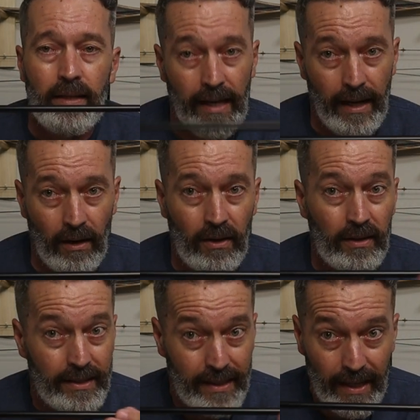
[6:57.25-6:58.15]
Now,
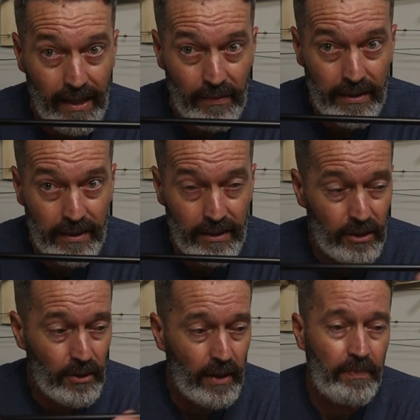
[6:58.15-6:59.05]
let's add everything
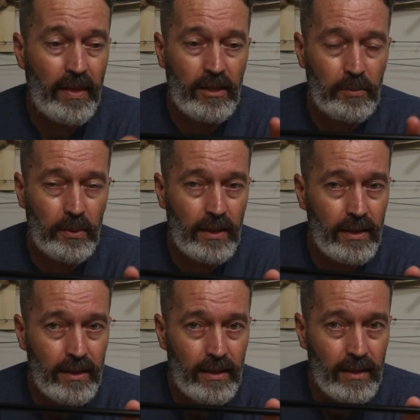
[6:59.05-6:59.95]
to it. Let's put in the